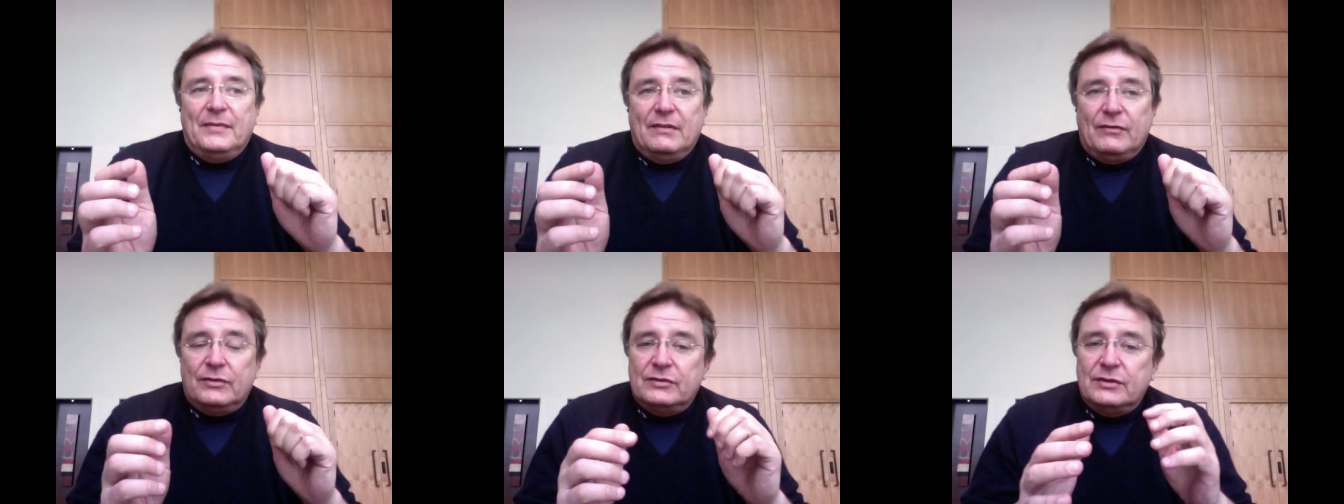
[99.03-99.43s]

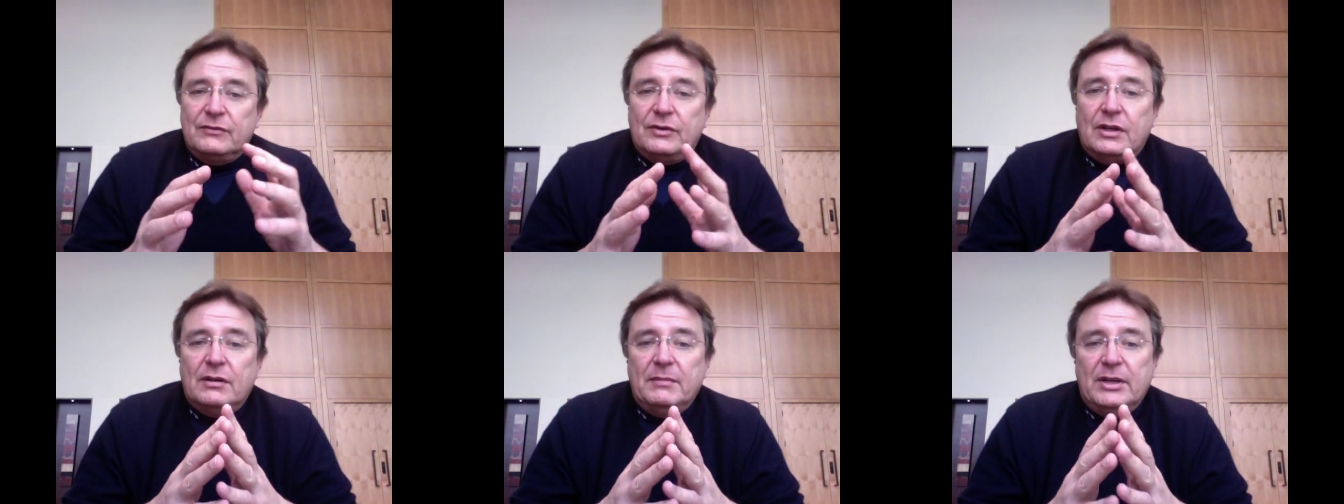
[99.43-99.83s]
First of
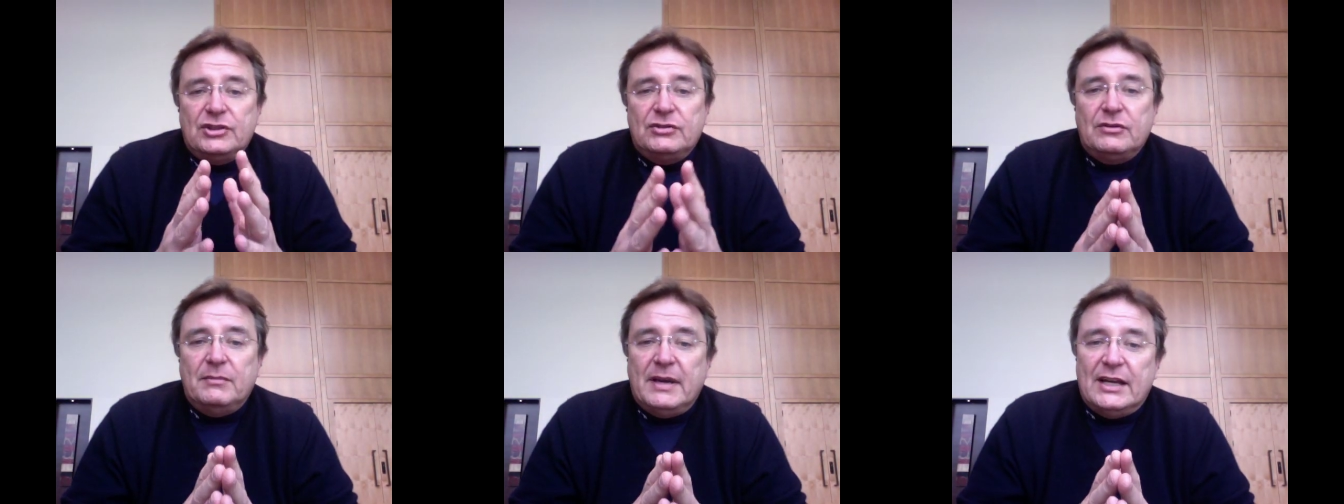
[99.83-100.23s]
all, make
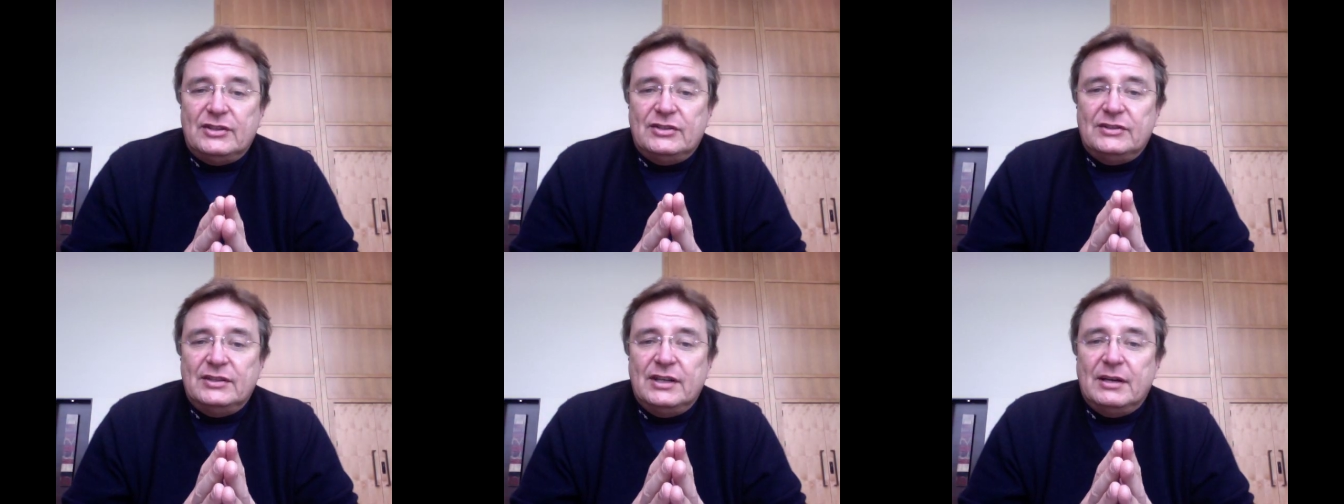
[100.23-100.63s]
sure it
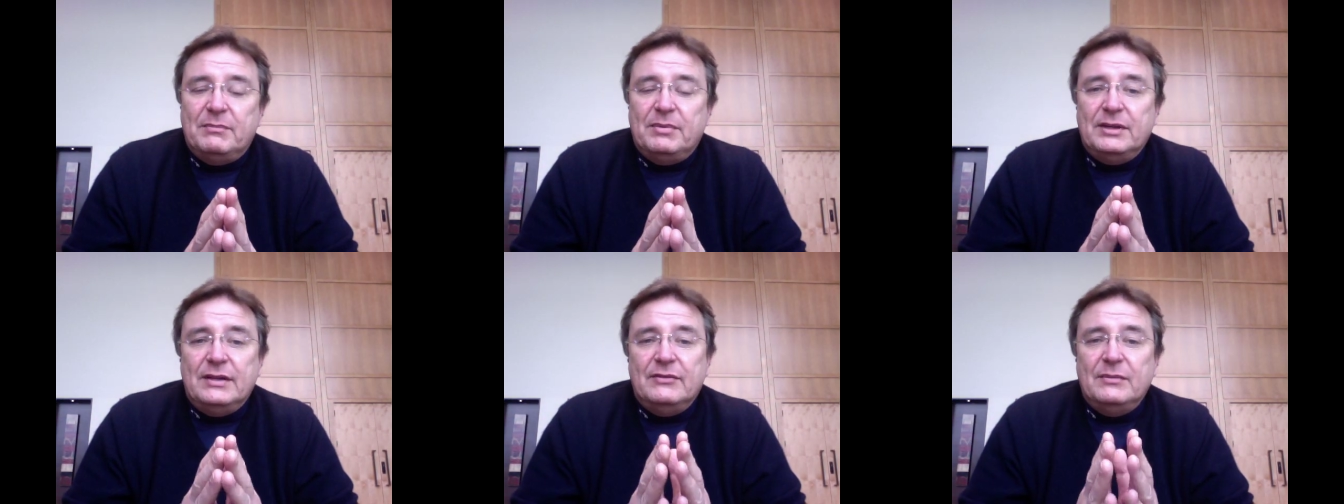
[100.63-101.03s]
matches up,
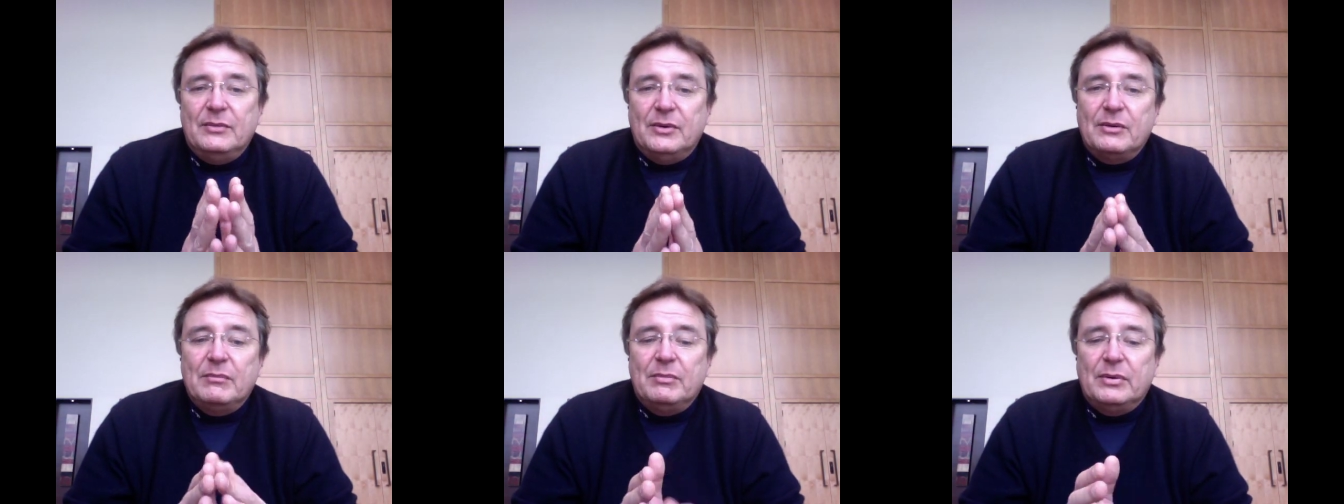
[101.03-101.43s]
but even
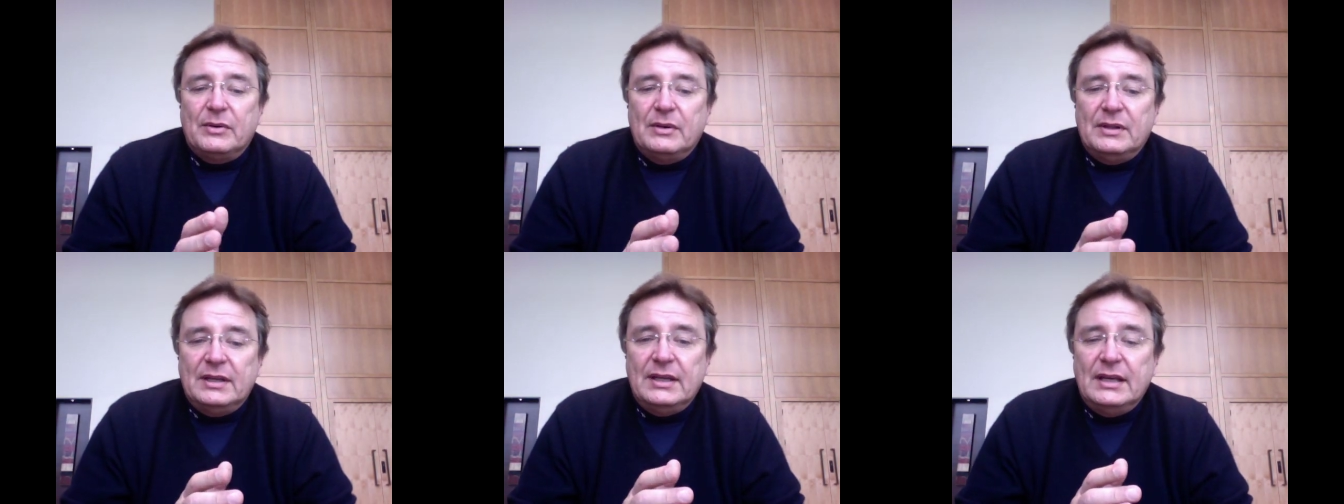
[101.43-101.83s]
more
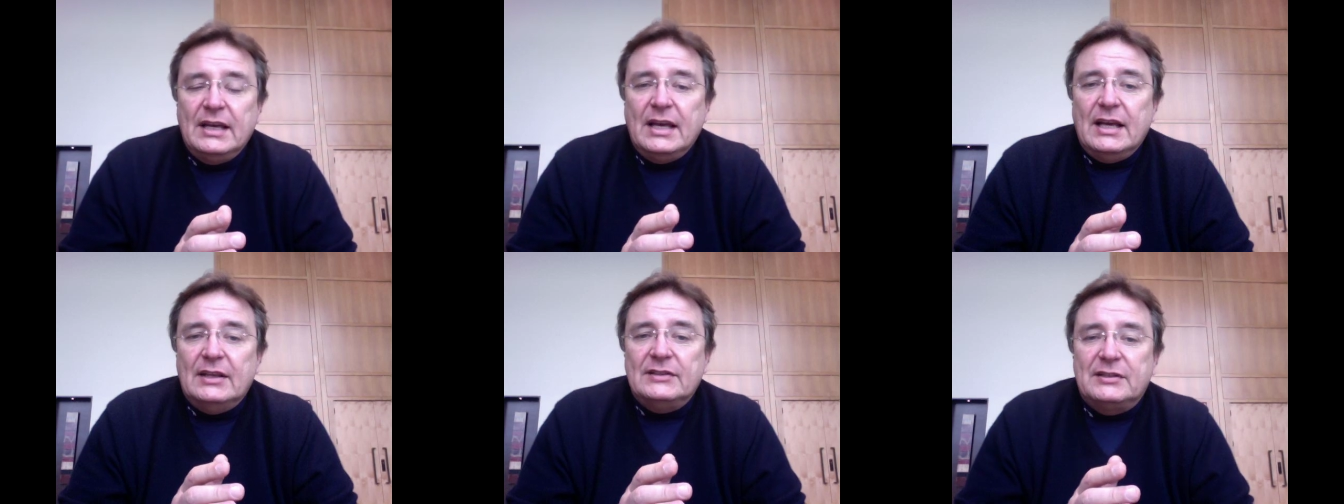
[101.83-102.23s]
importantly,
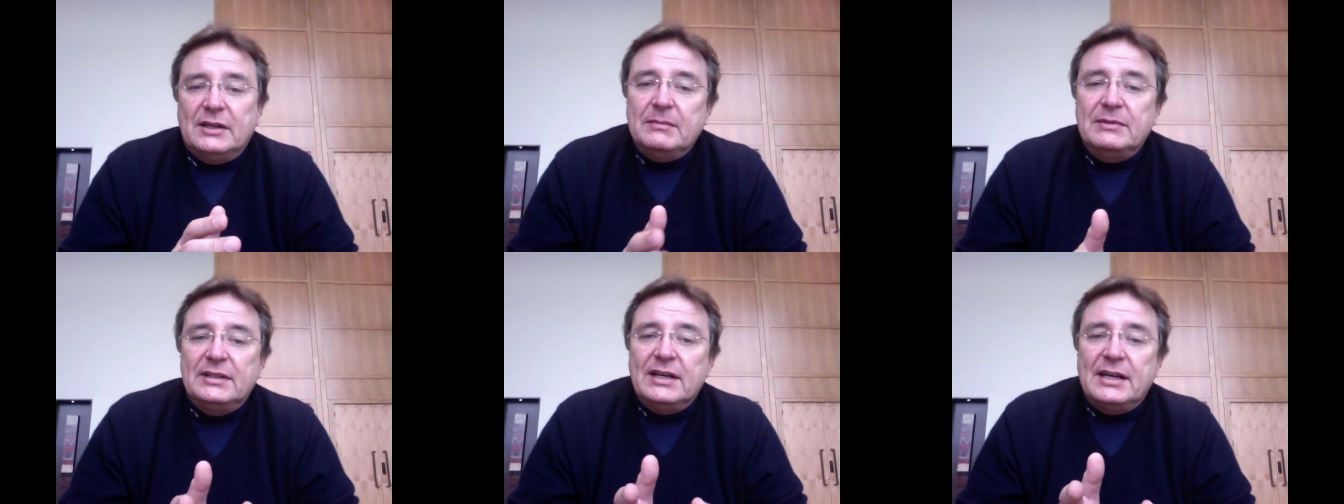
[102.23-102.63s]

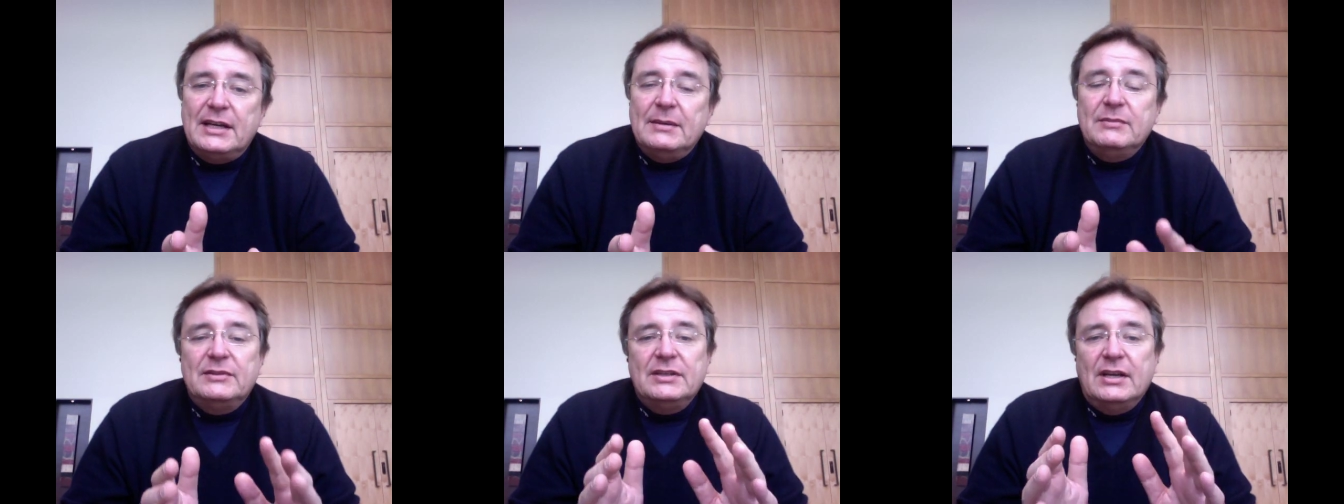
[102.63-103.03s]

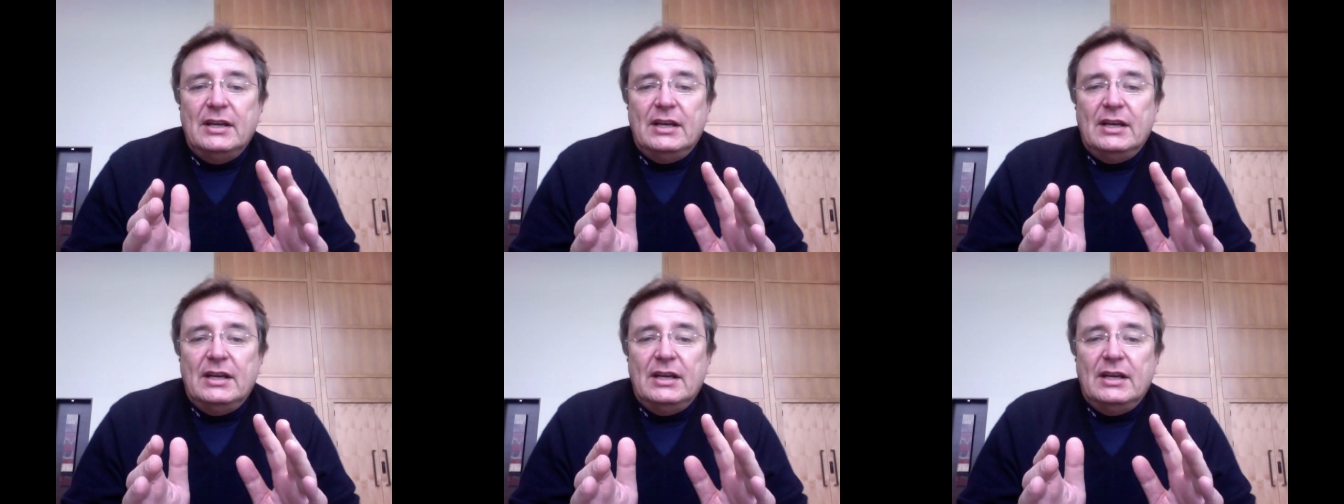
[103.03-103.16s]
sometimes